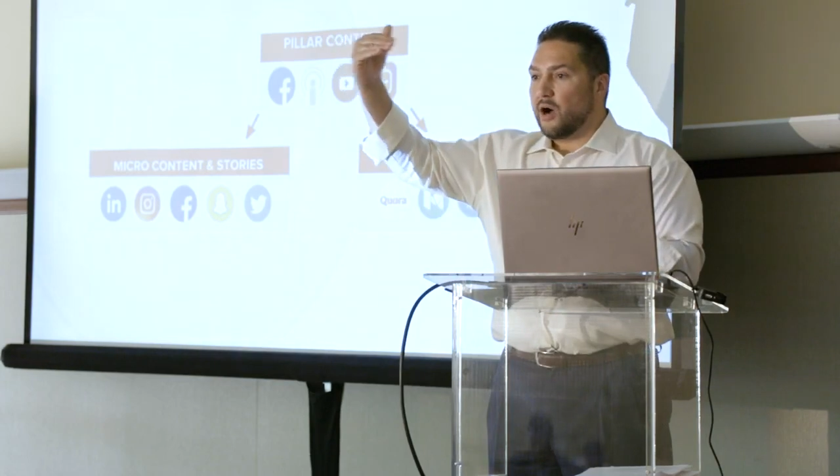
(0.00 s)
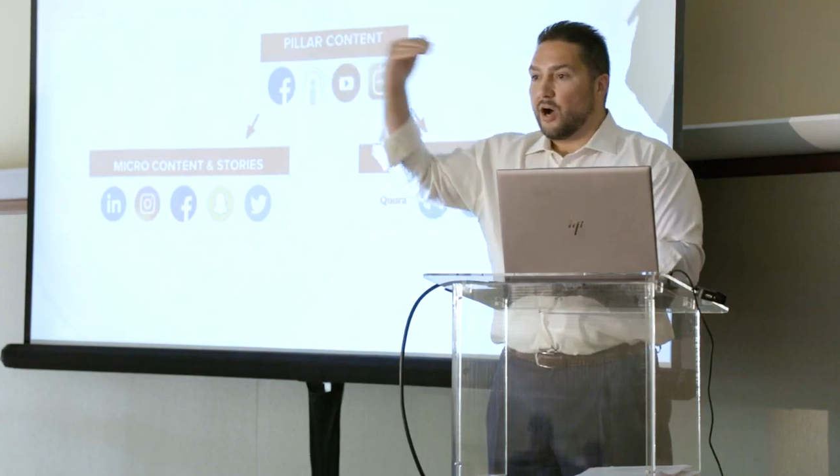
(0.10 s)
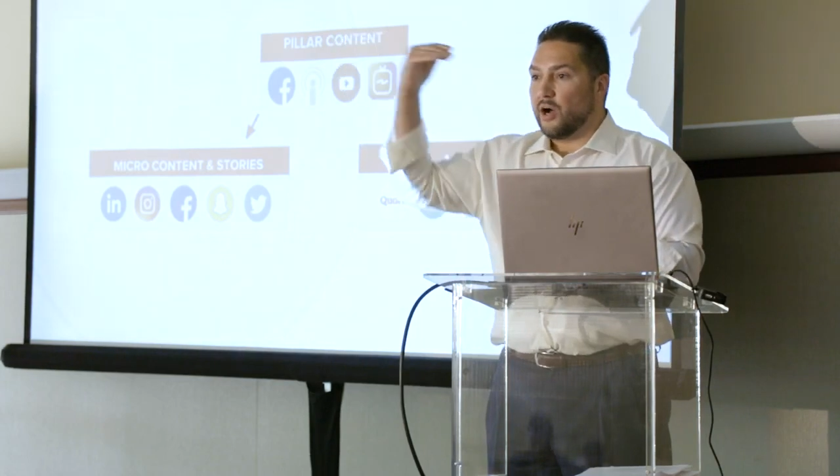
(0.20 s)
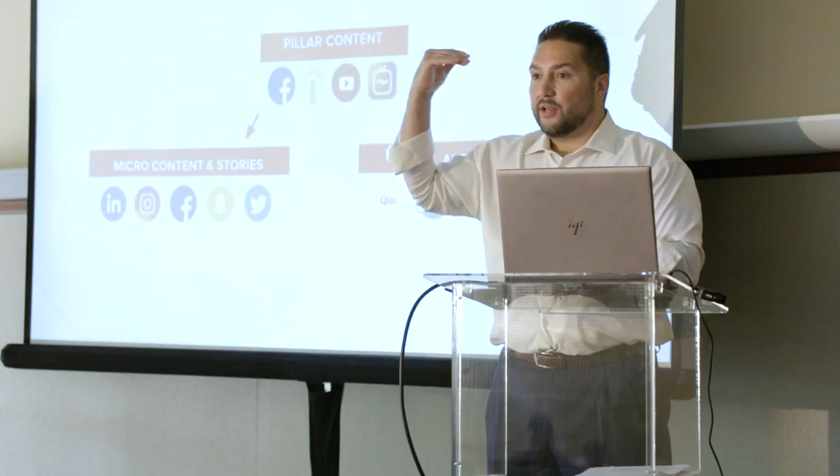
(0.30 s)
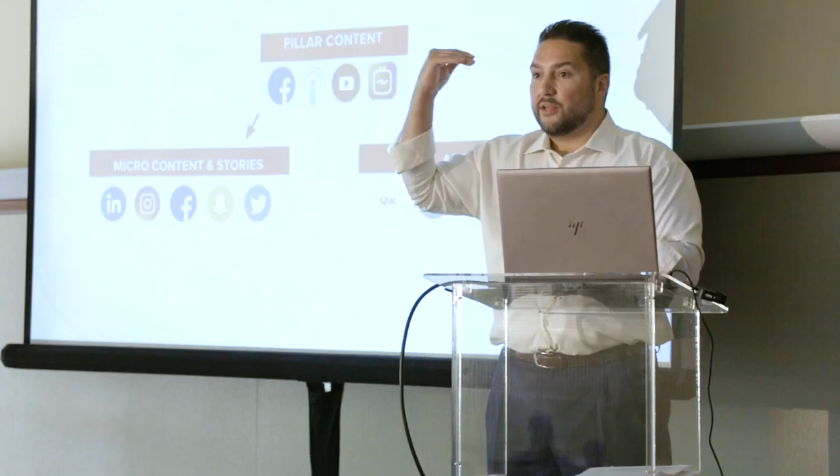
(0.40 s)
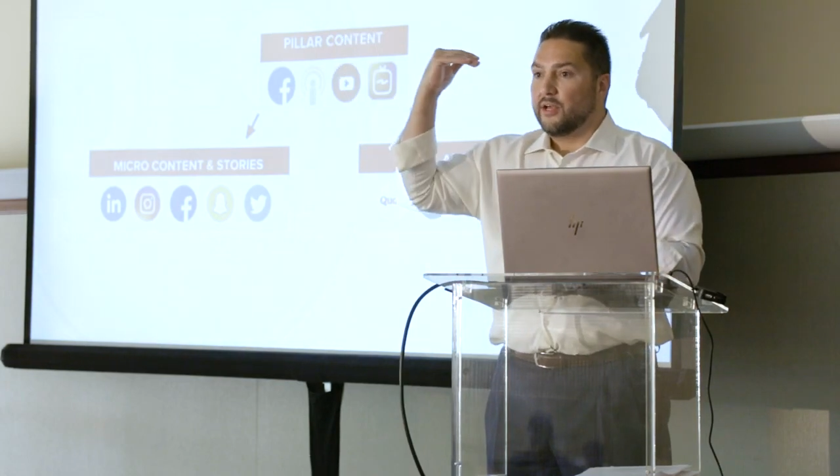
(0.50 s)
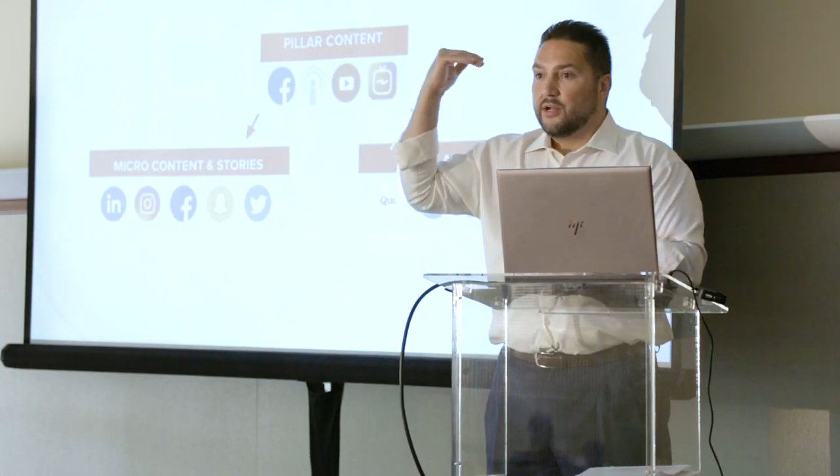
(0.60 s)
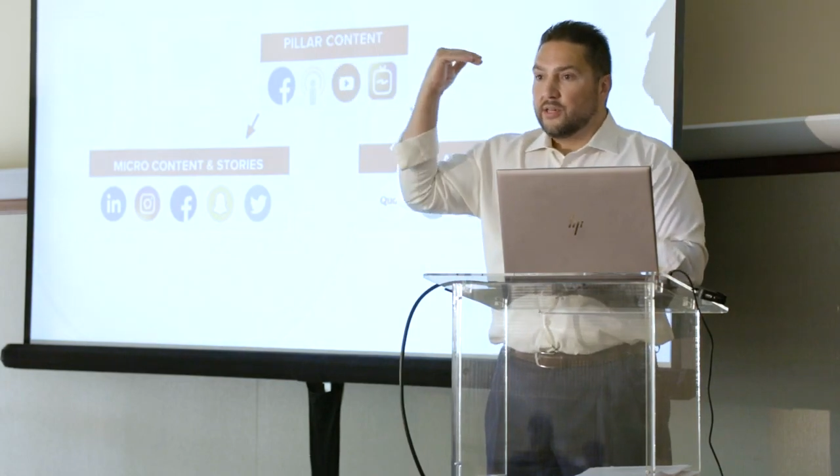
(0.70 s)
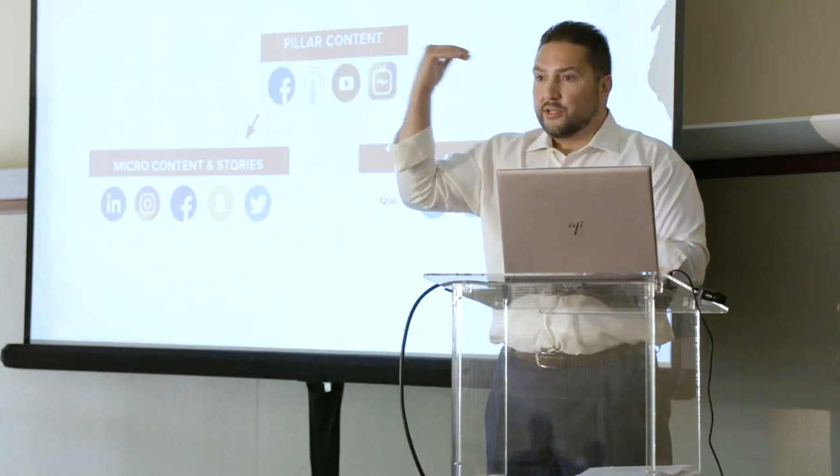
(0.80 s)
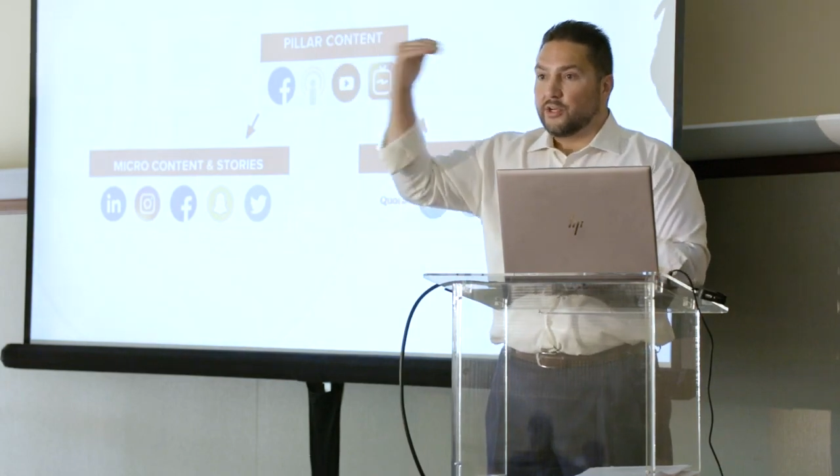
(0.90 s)
on
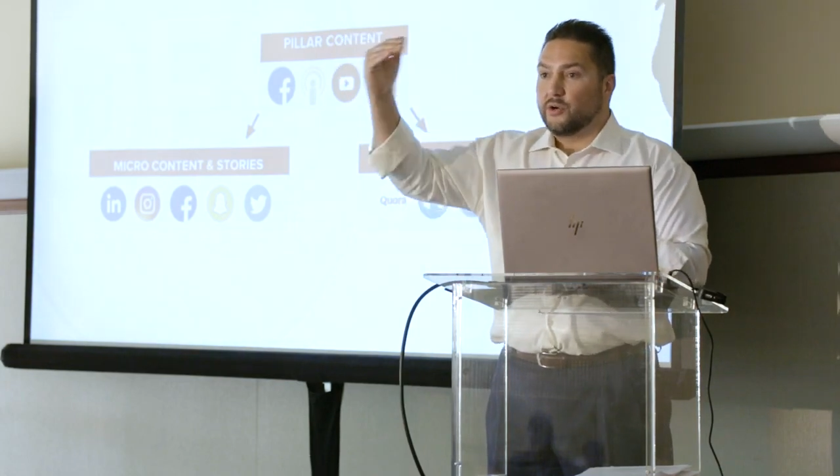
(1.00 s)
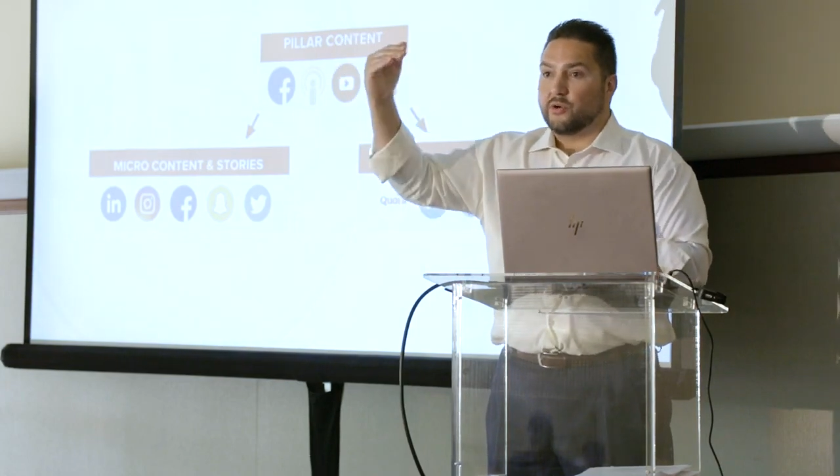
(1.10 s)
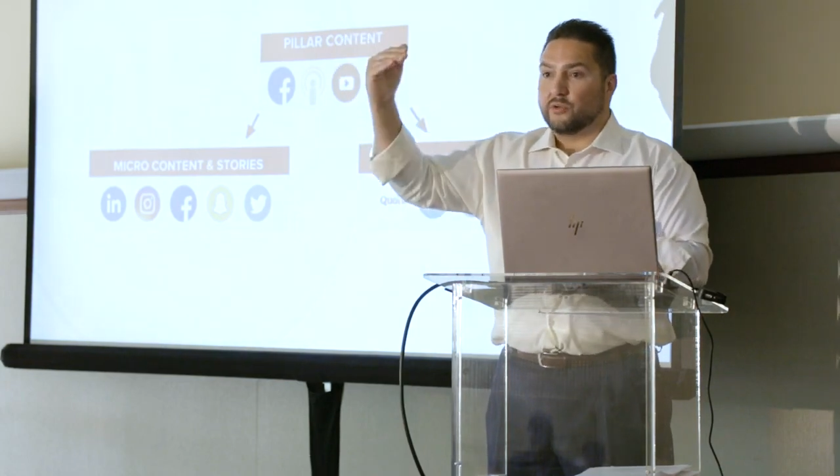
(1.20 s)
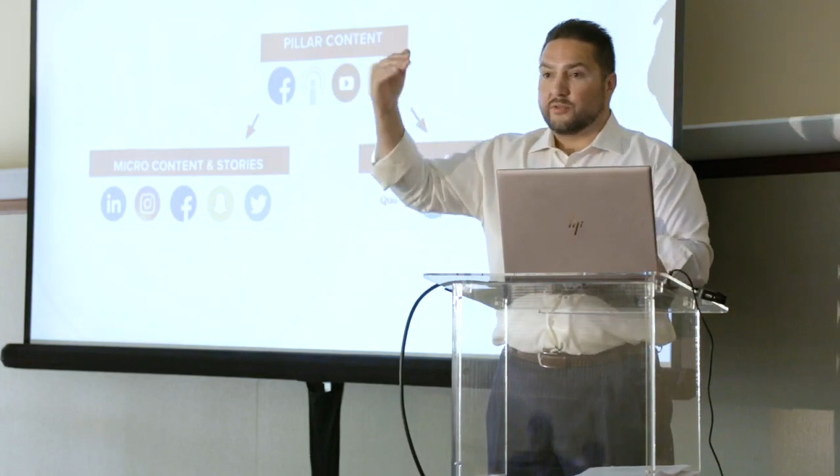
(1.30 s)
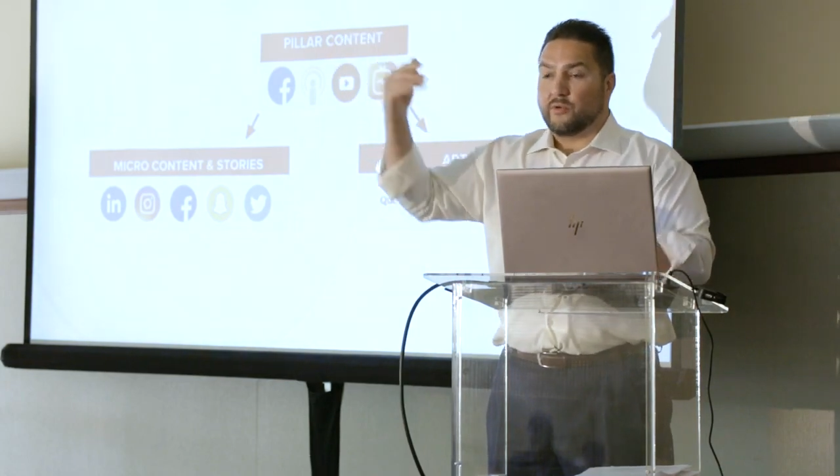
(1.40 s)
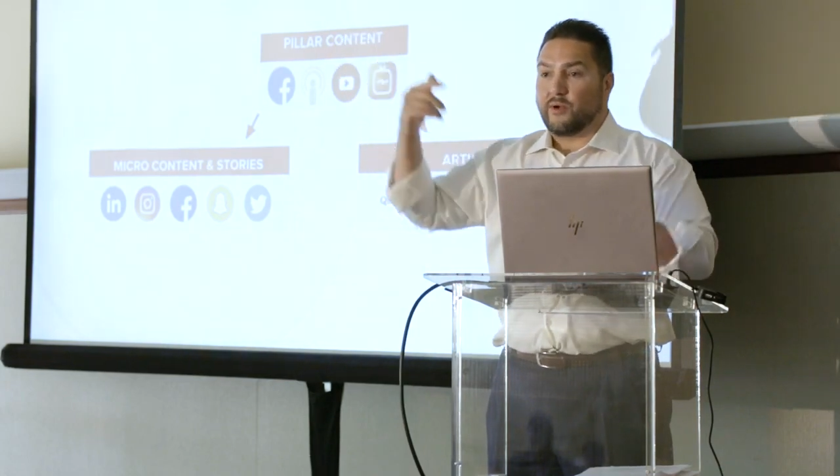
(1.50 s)
Google.